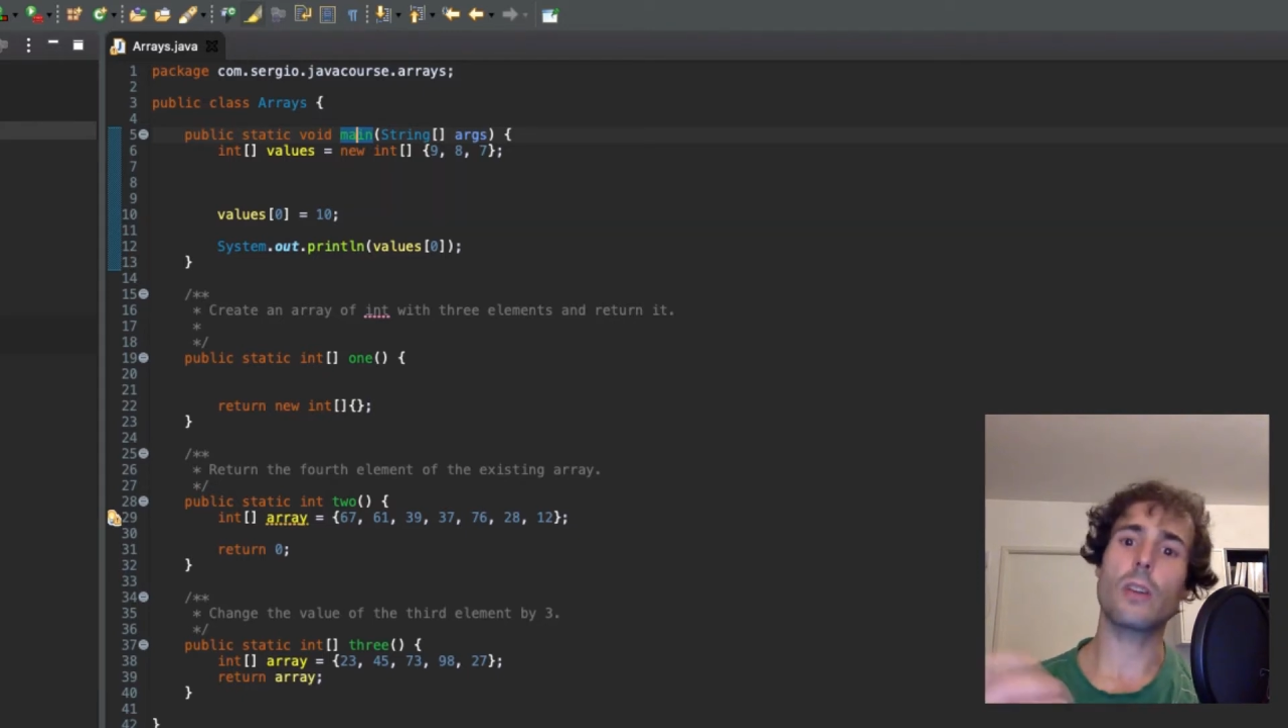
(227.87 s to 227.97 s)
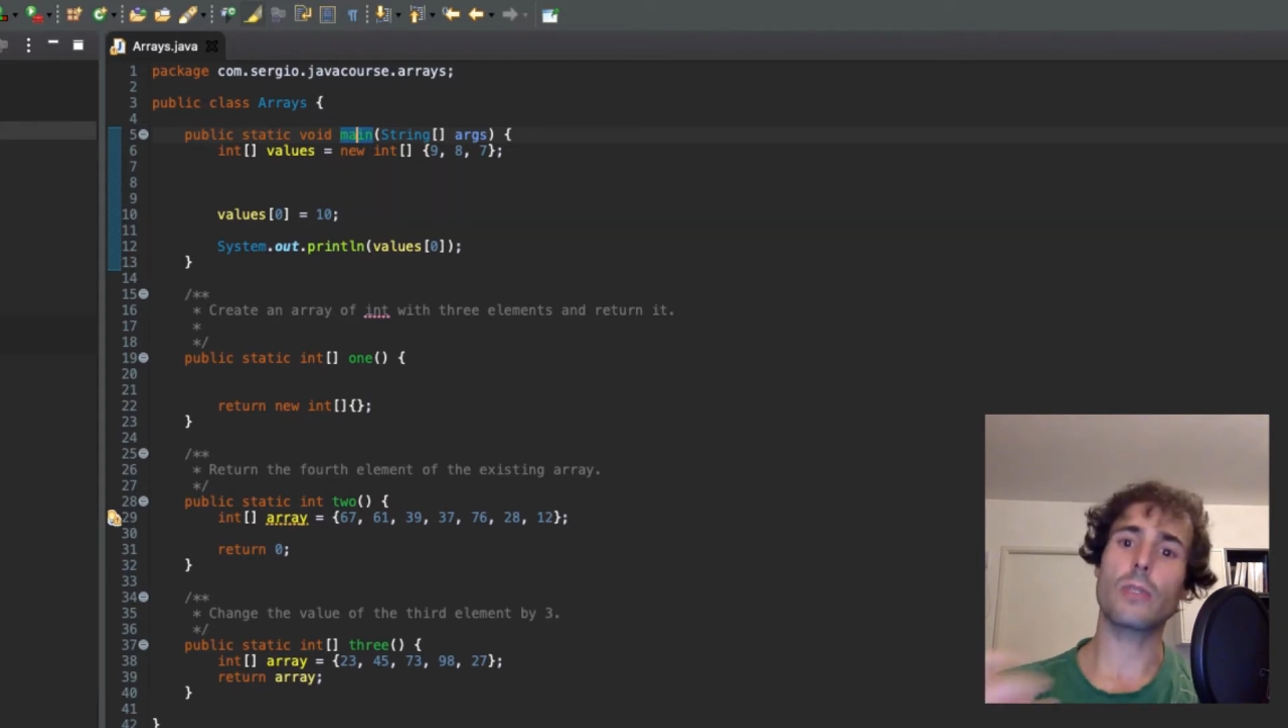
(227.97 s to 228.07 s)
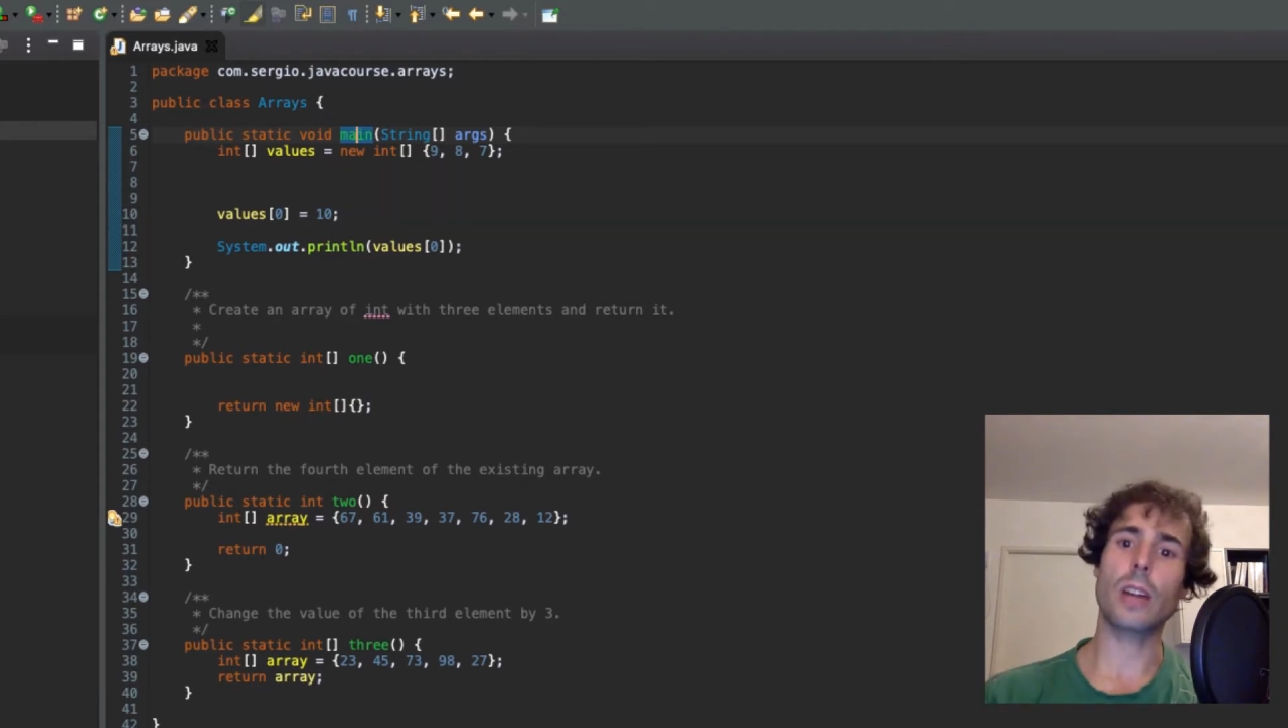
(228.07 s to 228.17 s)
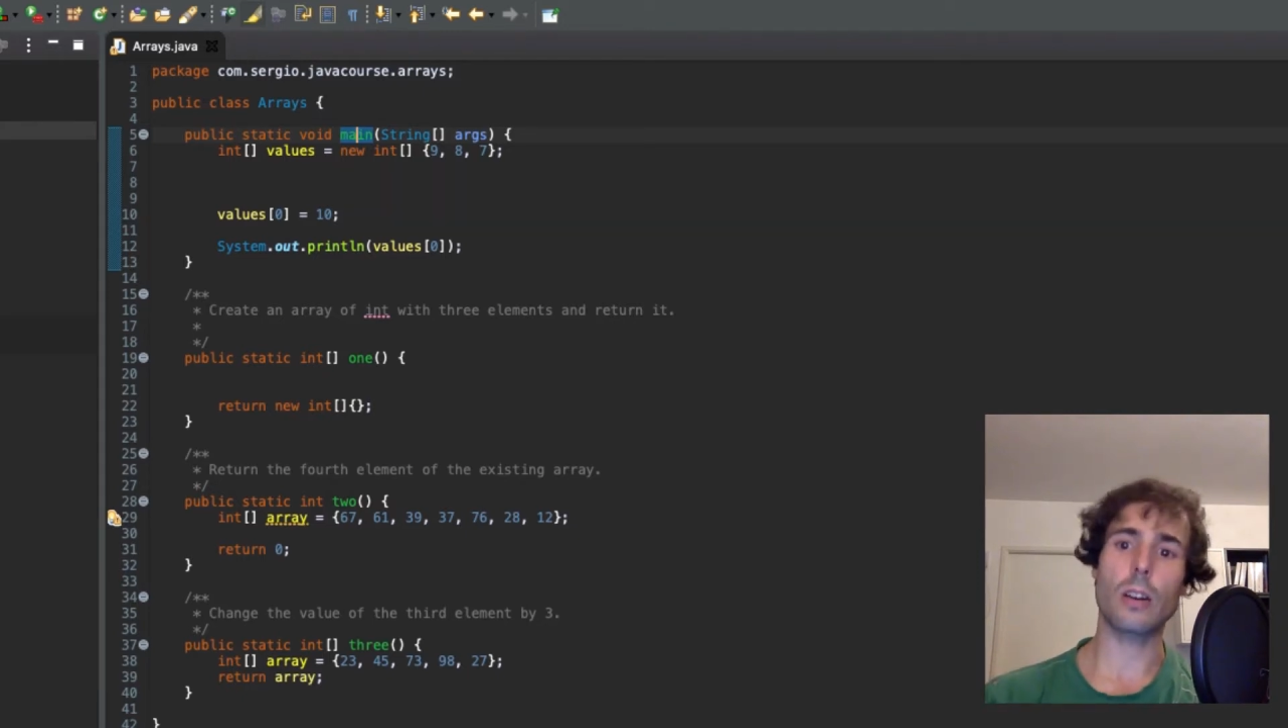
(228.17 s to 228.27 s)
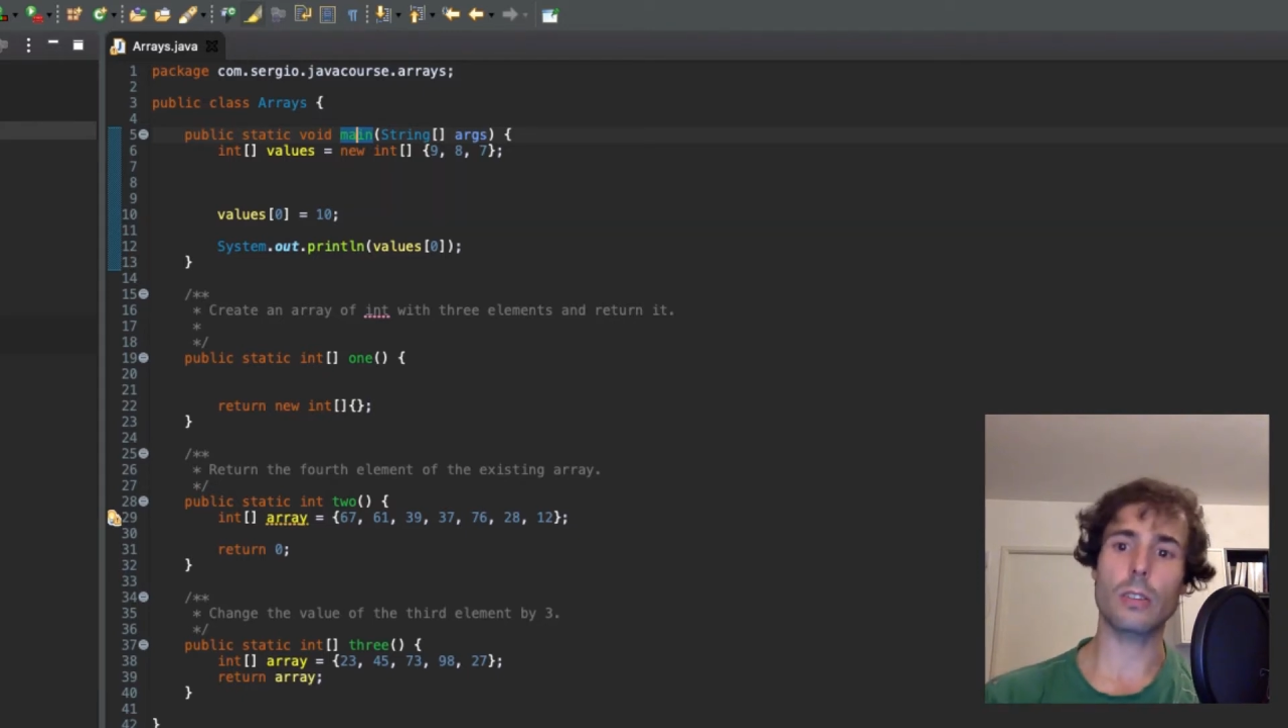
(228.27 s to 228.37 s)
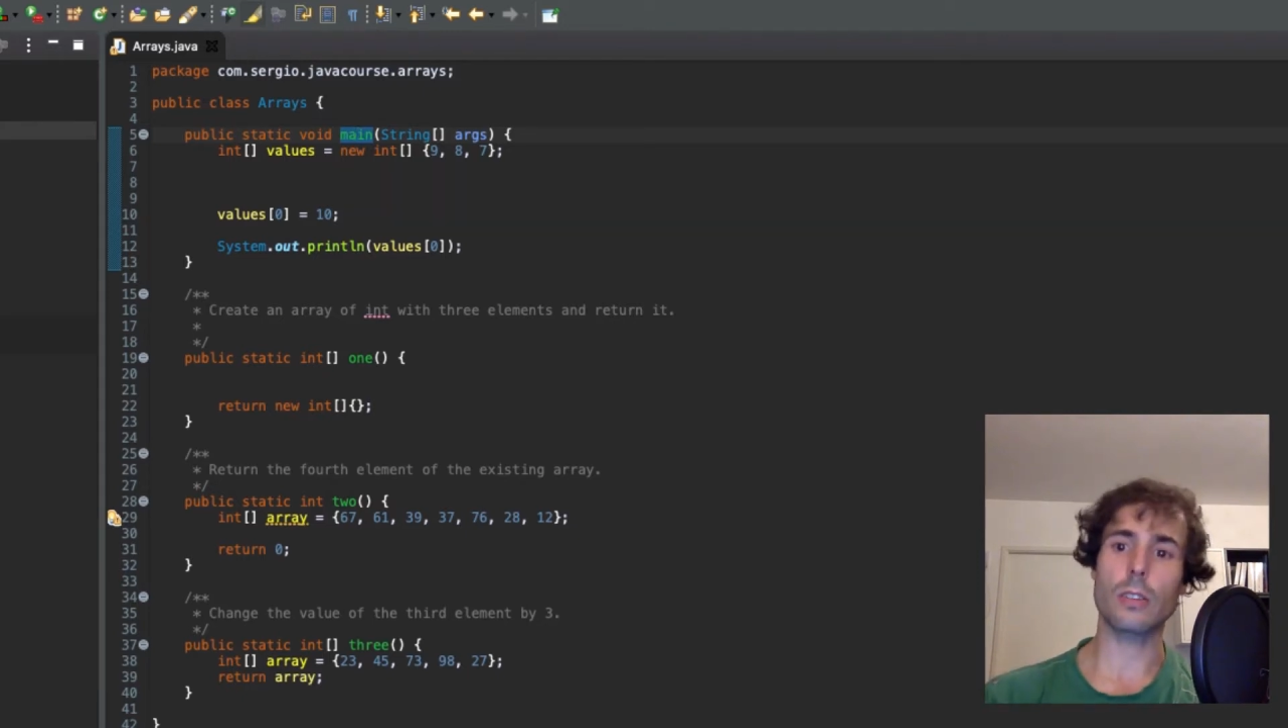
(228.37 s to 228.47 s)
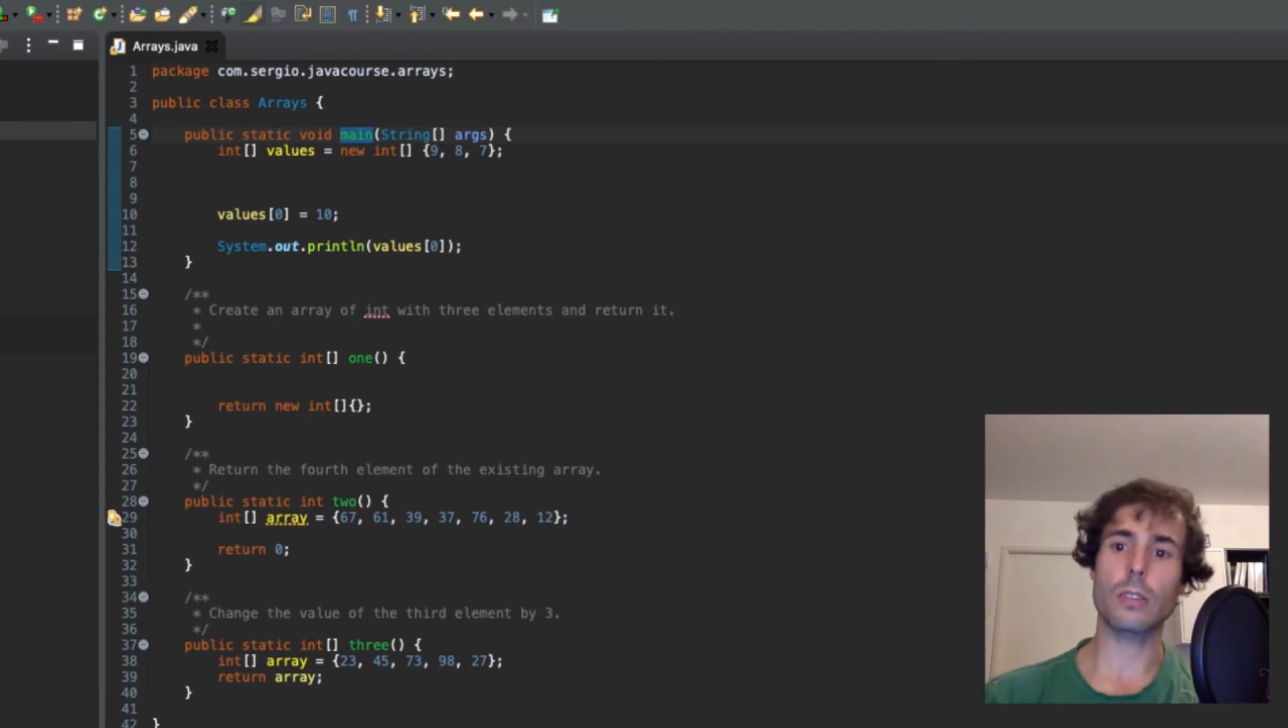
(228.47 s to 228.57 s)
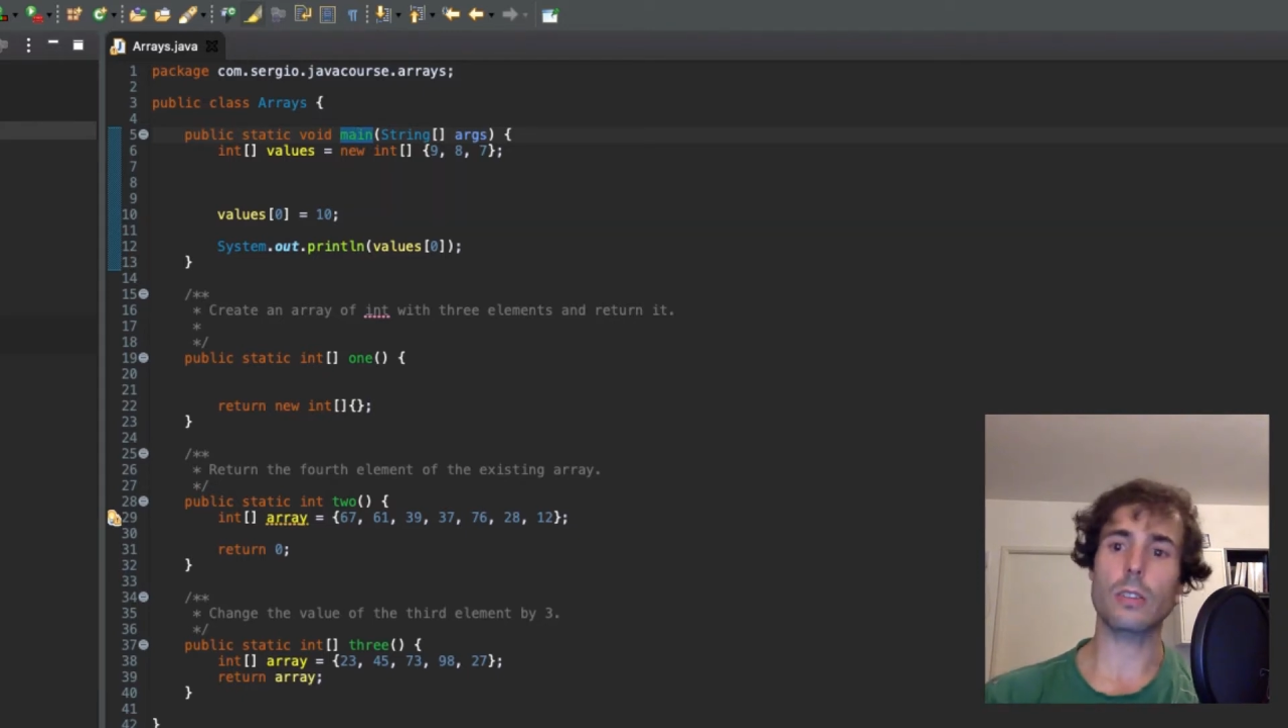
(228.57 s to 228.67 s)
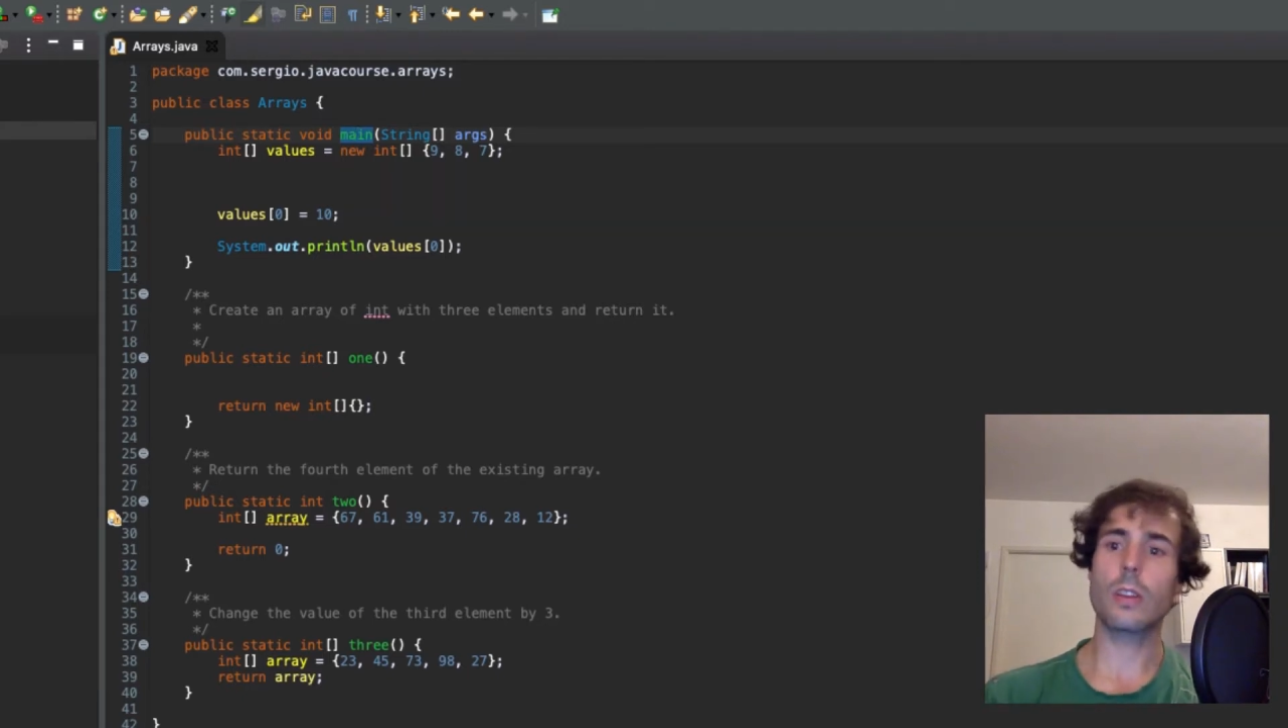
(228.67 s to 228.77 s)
of characters.